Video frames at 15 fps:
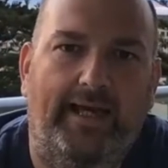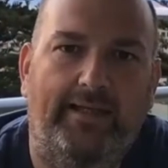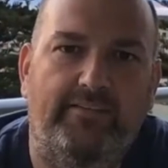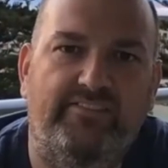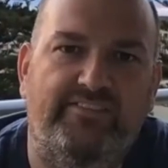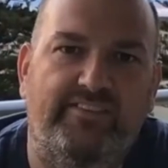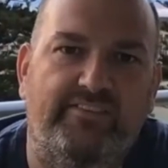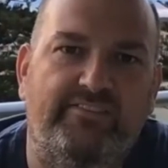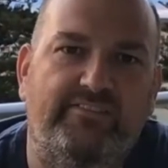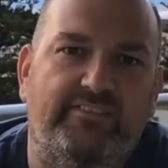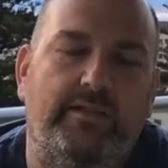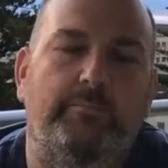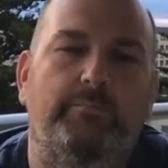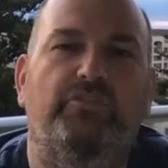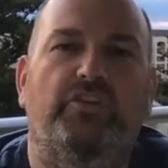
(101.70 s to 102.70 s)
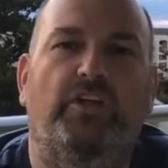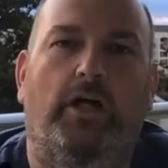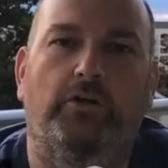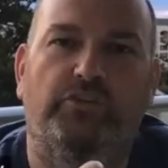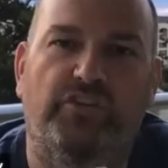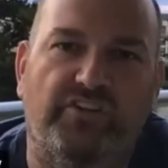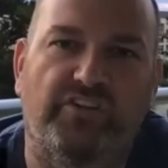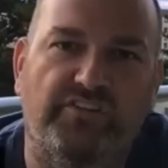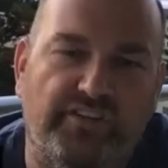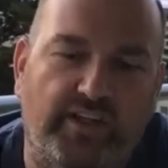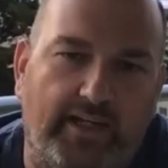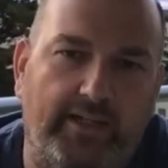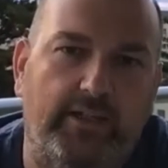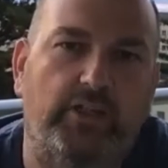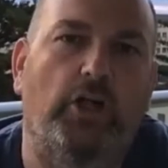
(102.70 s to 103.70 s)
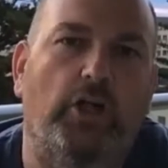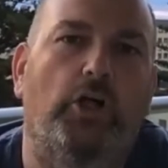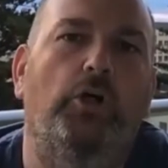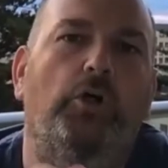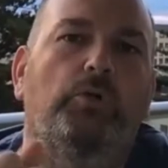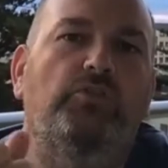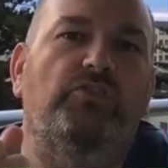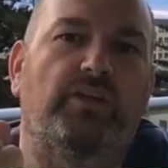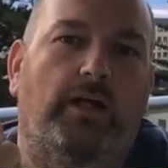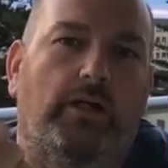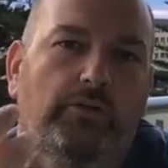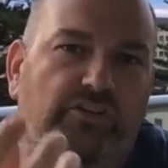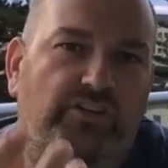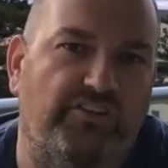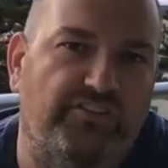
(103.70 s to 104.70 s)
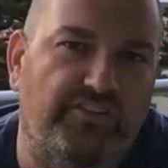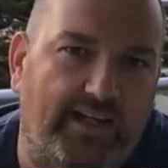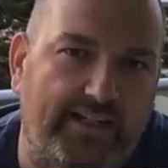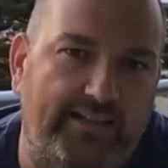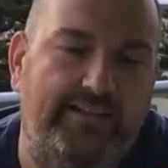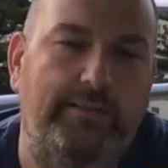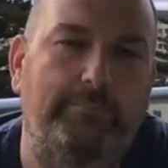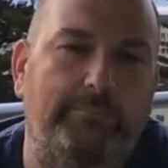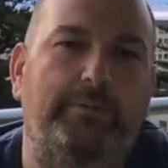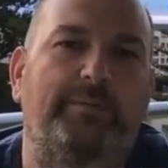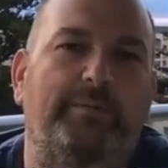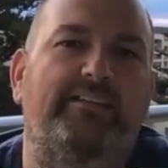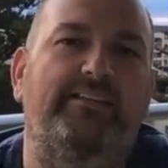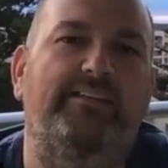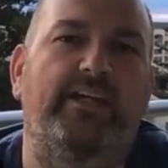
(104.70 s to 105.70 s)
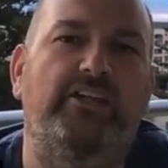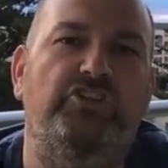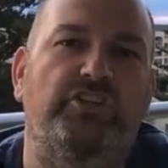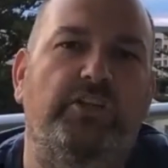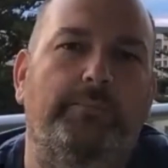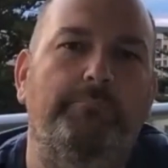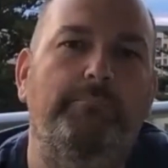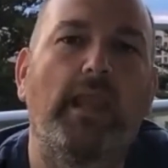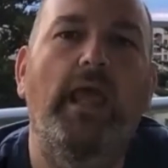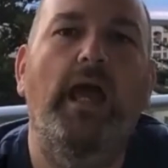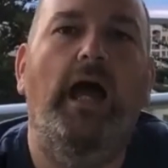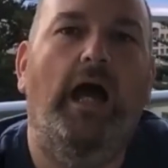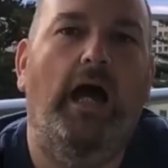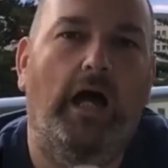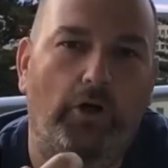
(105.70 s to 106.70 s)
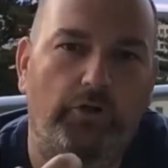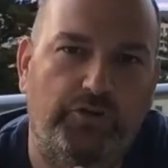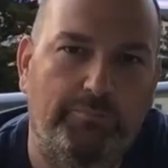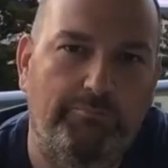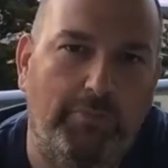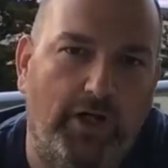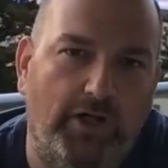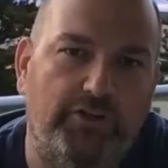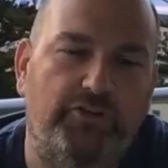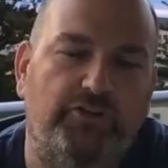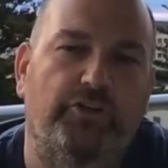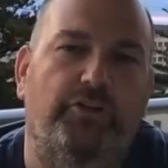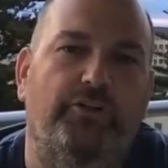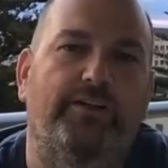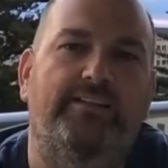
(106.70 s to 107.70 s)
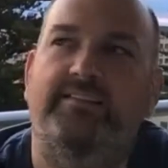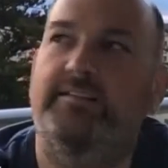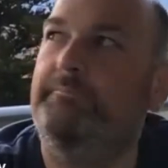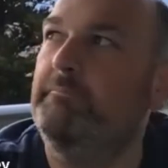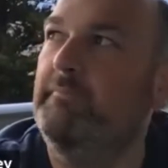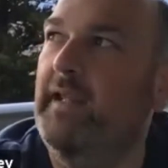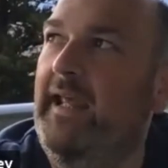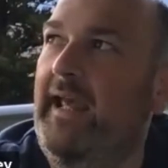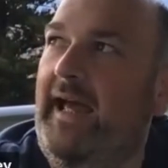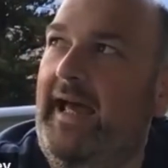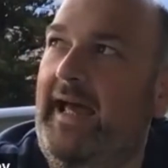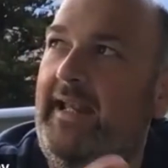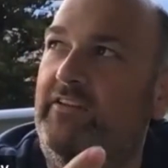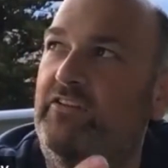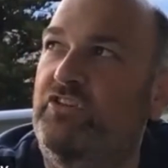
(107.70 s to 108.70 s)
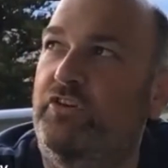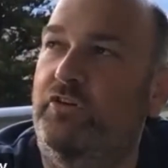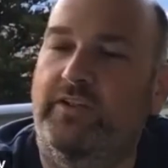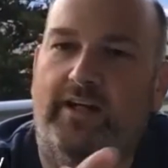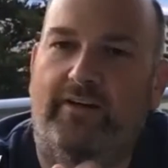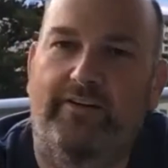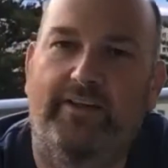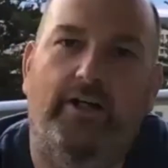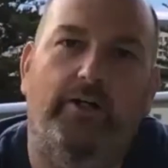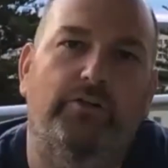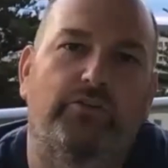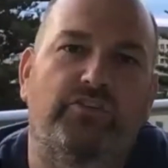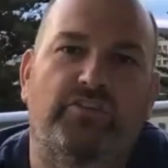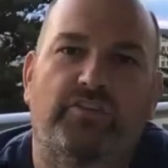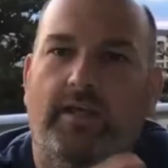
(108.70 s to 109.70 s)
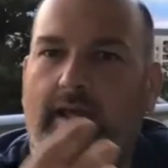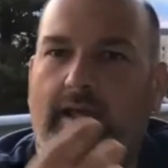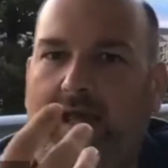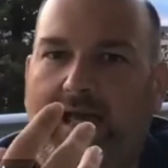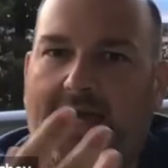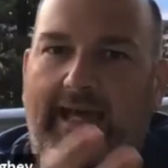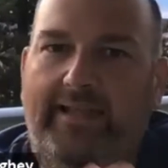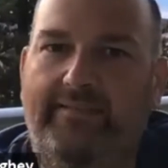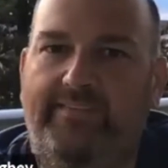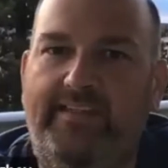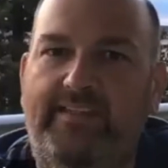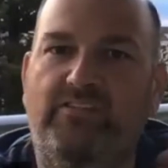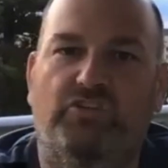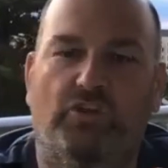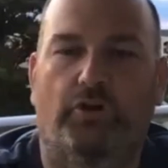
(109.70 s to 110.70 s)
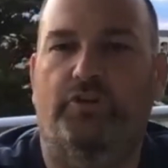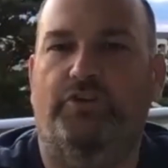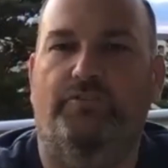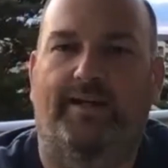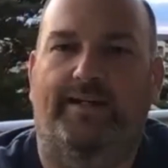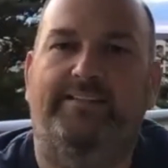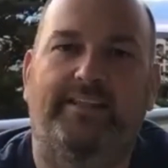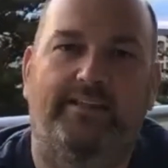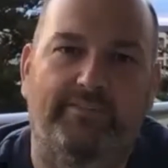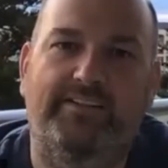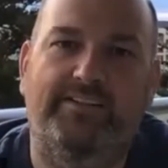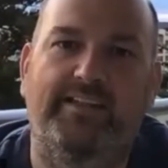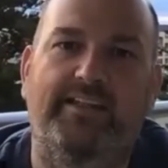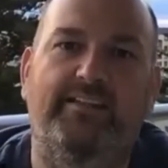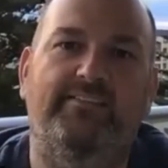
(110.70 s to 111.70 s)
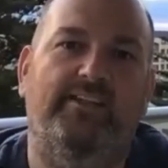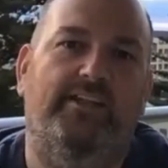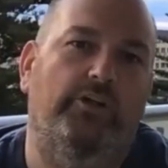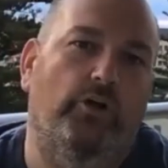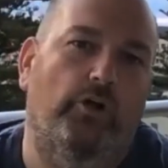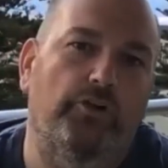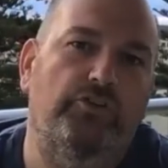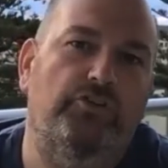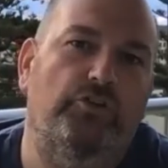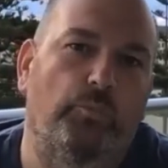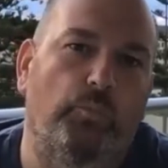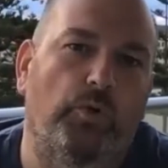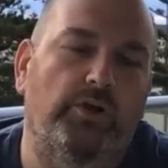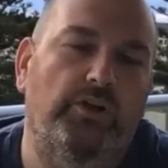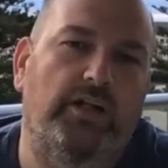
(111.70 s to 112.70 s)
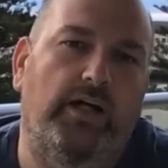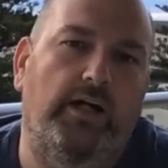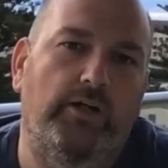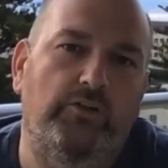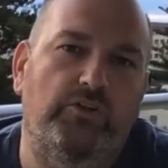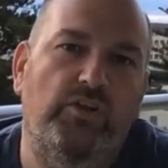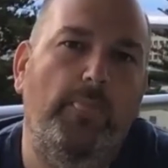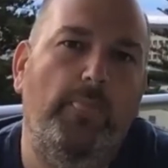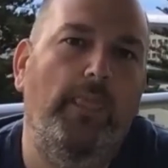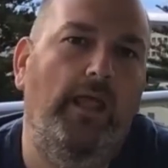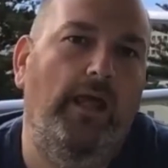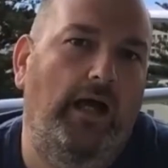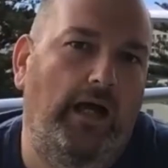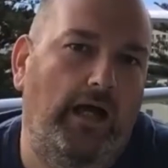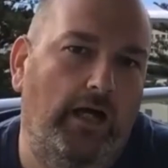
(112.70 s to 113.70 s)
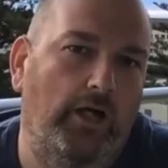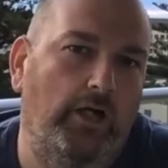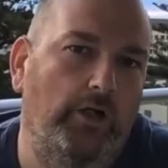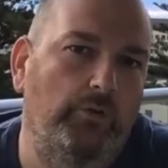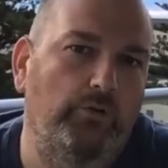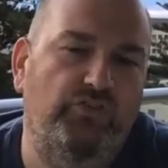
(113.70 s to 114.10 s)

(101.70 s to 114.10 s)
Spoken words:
systems, how to design codes, how to design the implementation, how to monitor it, and to carry out these sorts of activities in order to work out how